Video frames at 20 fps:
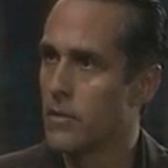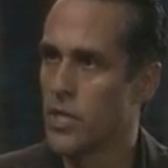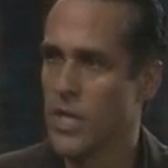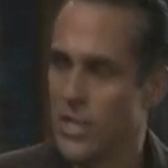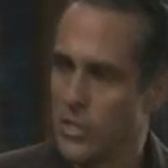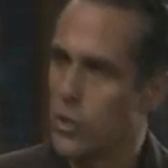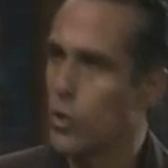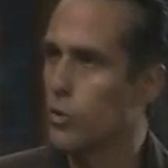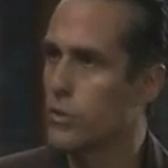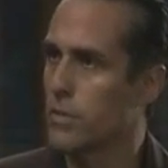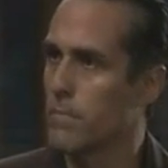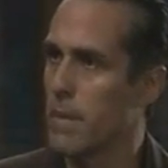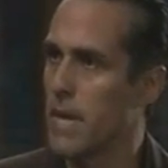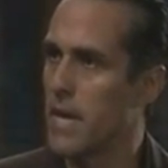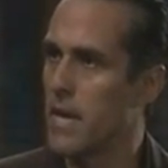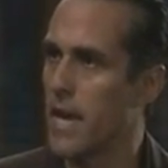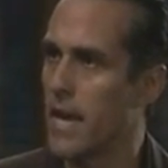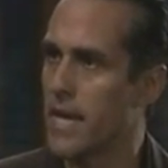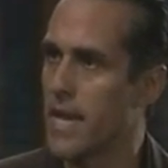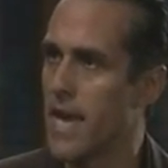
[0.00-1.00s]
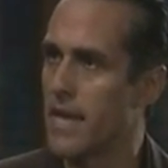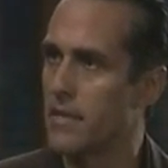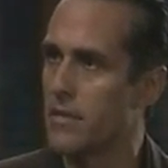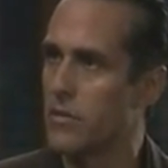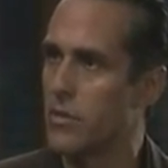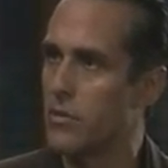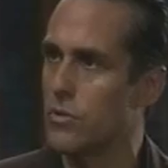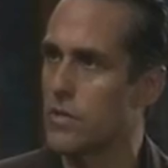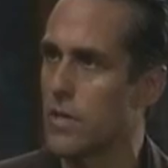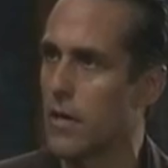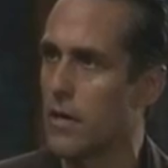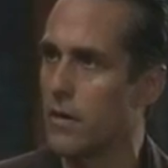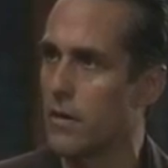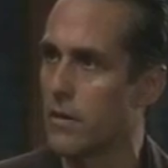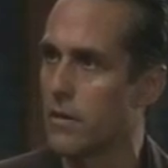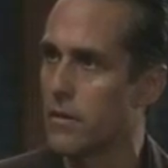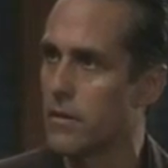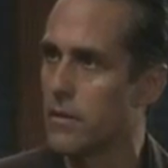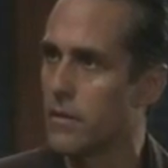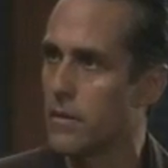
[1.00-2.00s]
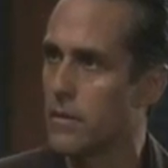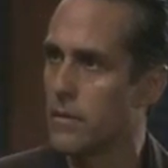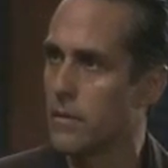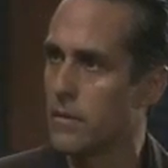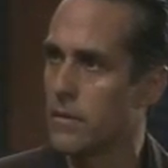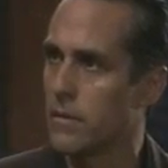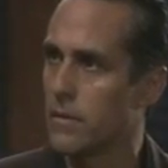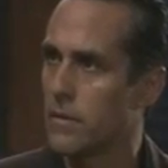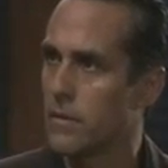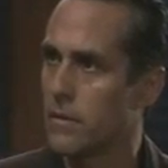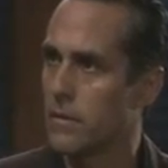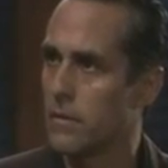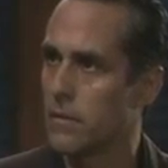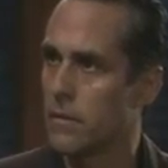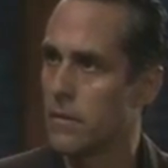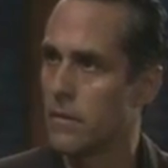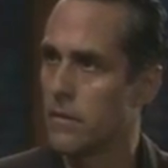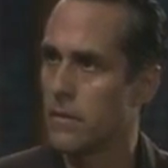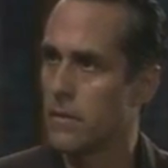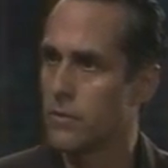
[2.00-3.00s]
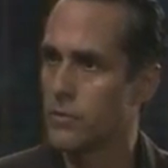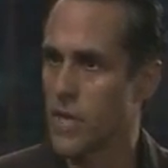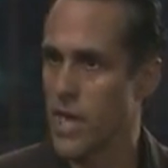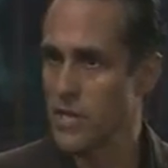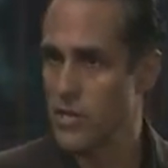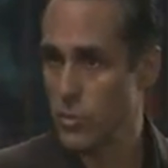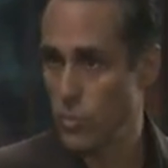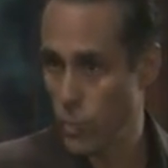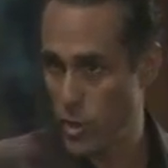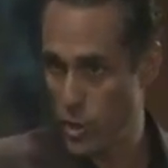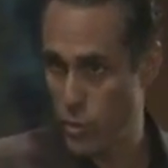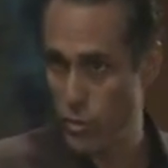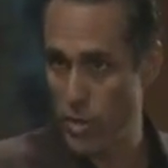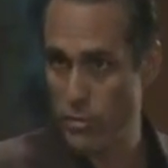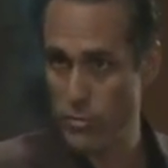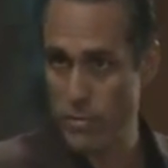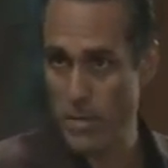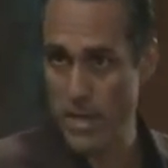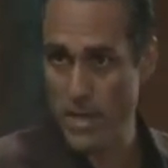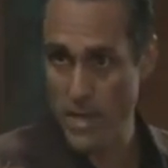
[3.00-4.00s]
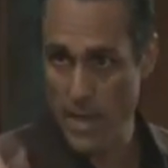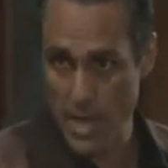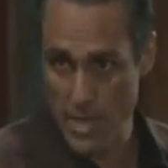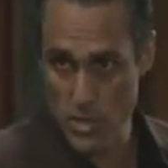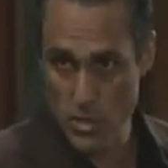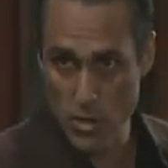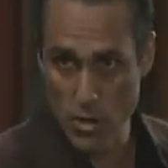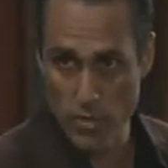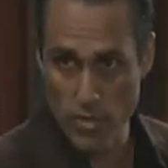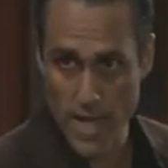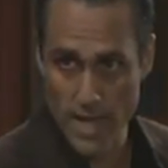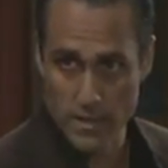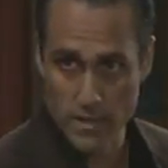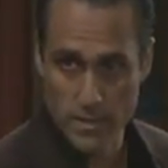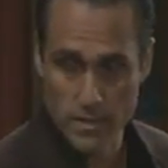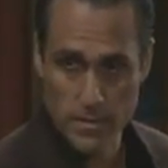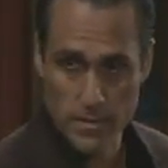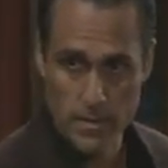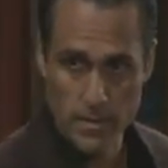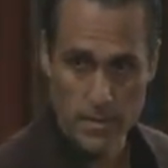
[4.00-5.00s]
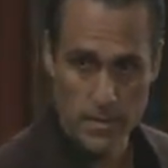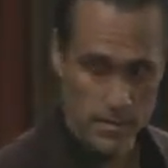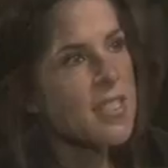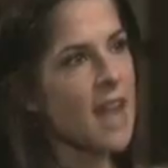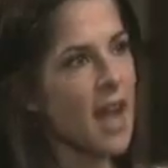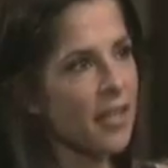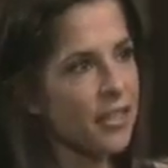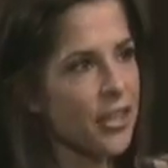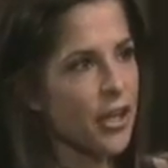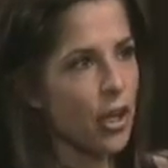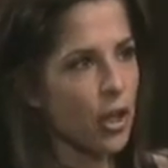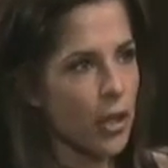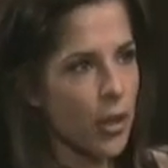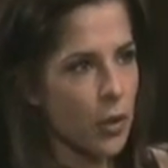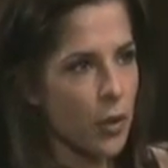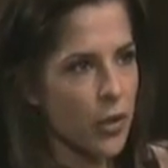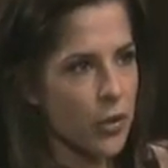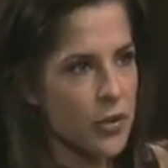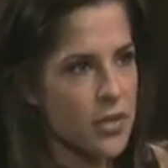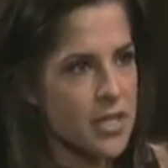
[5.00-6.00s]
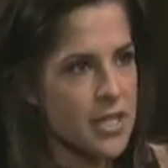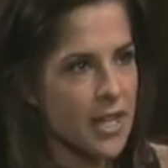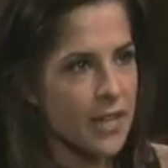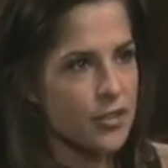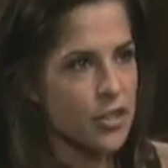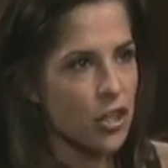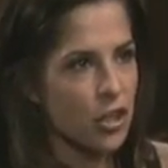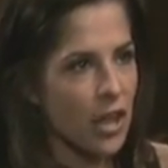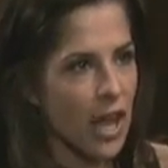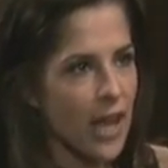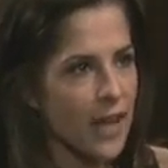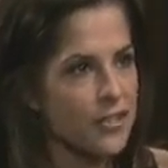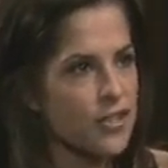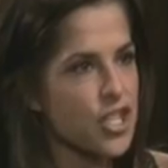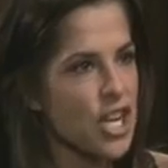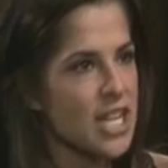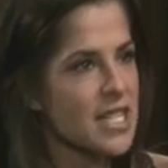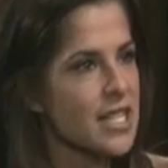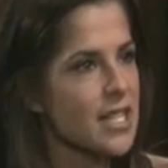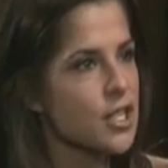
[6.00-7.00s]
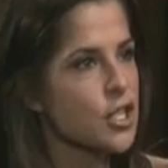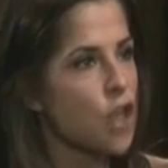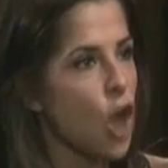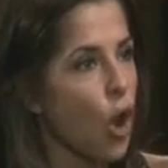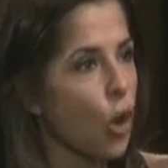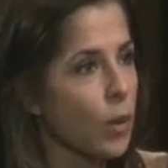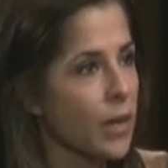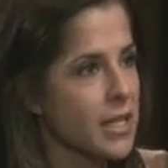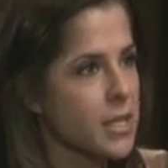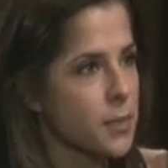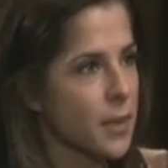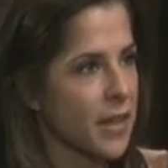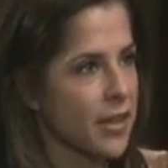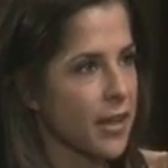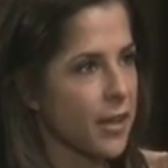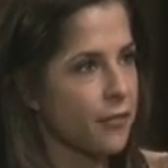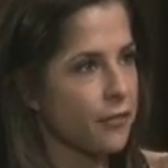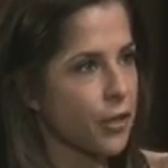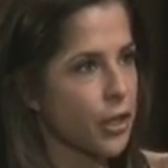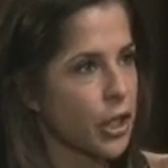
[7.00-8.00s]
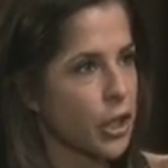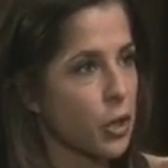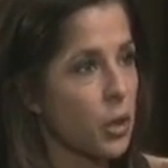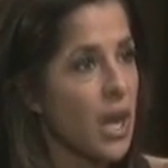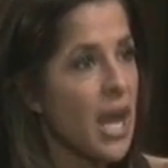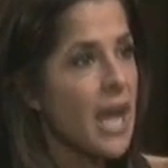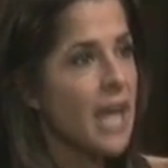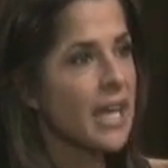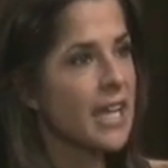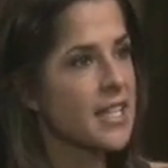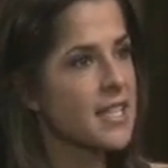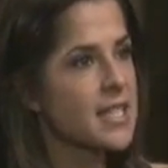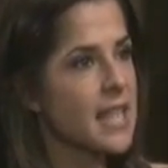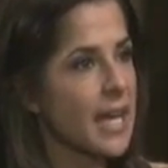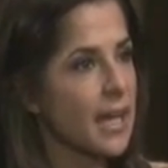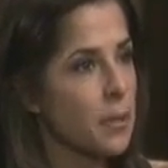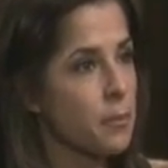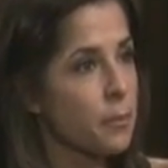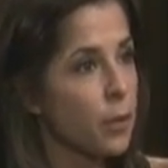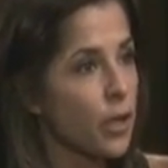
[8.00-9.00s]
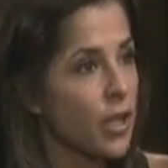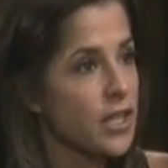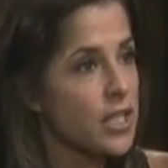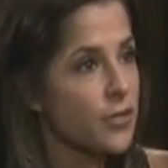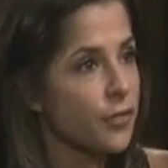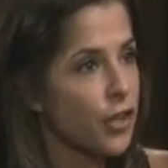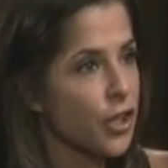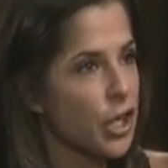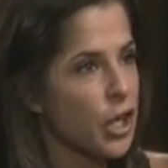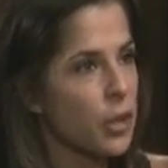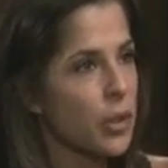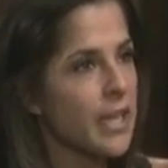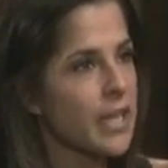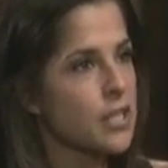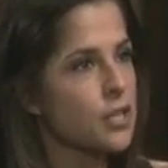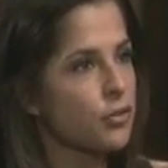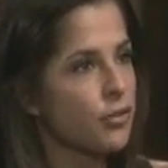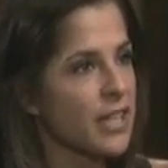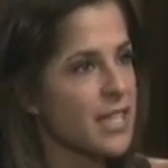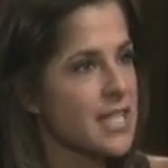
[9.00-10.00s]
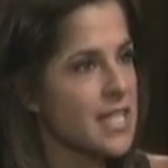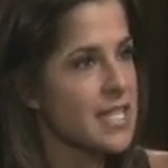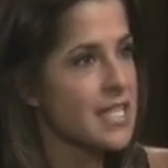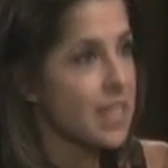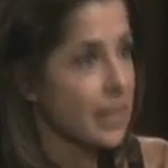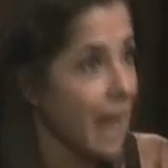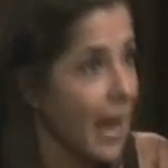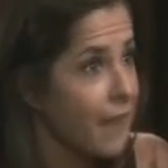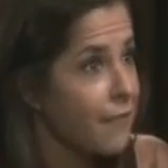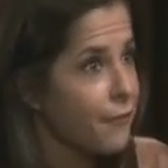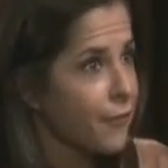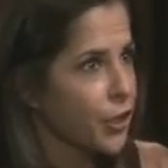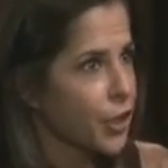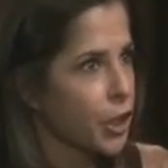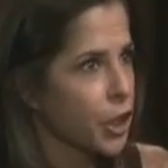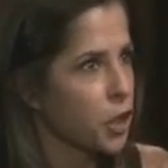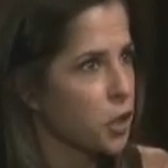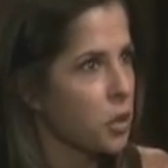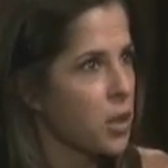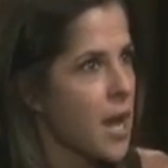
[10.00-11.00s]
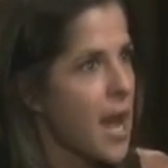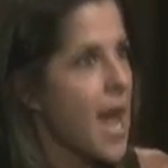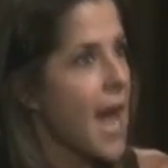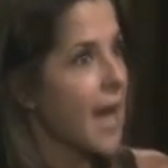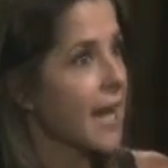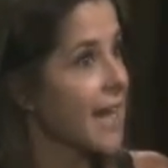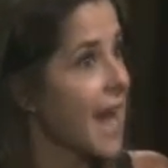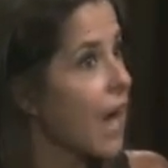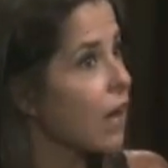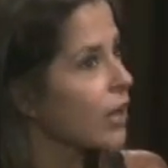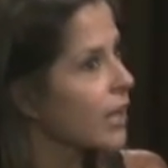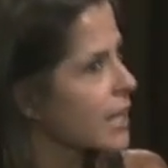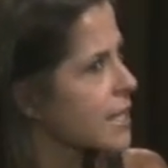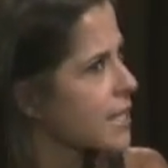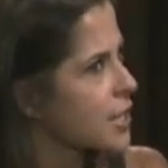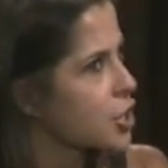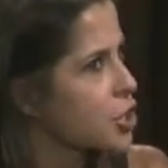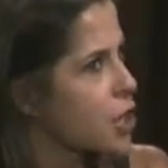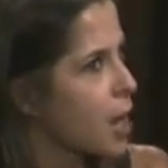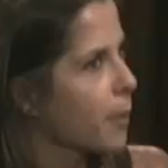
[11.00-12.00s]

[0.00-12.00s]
She didn't do it to me. I can't do it to her. Jason would agree with me, and you know that. Carly is not the only one who saved your life. Jason has always been there for you. He has taken bullets for you, he's risked his life for you, and now he's in